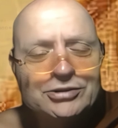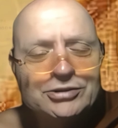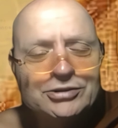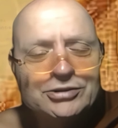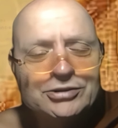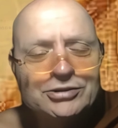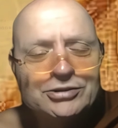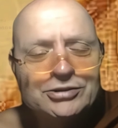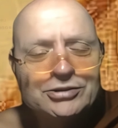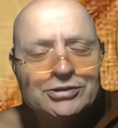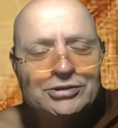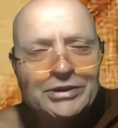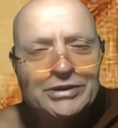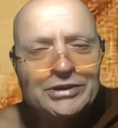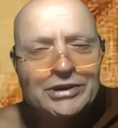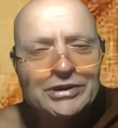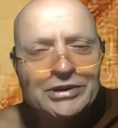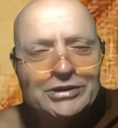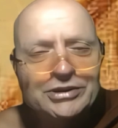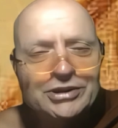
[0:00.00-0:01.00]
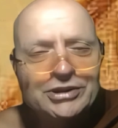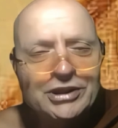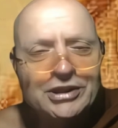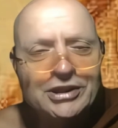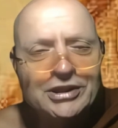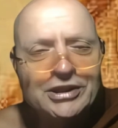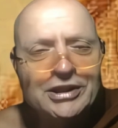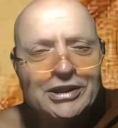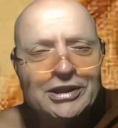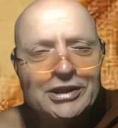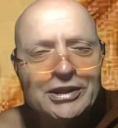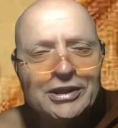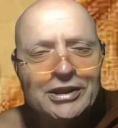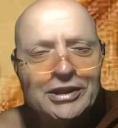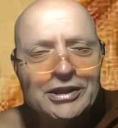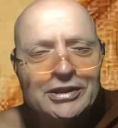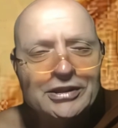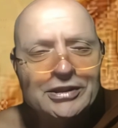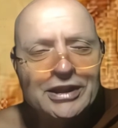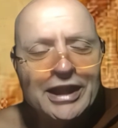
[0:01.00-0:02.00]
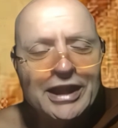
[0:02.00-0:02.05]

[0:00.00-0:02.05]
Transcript: transmit it as clearly and